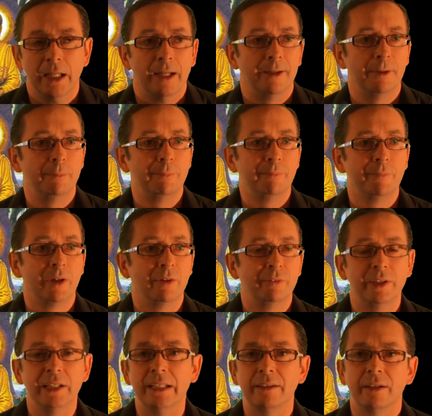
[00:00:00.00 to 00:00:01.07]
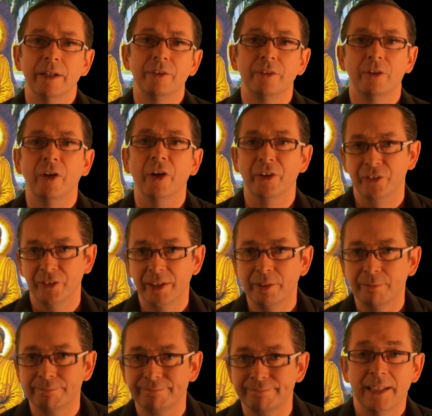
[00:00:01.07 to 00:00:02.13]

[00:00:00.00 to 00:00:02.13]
of any kind, or hunting.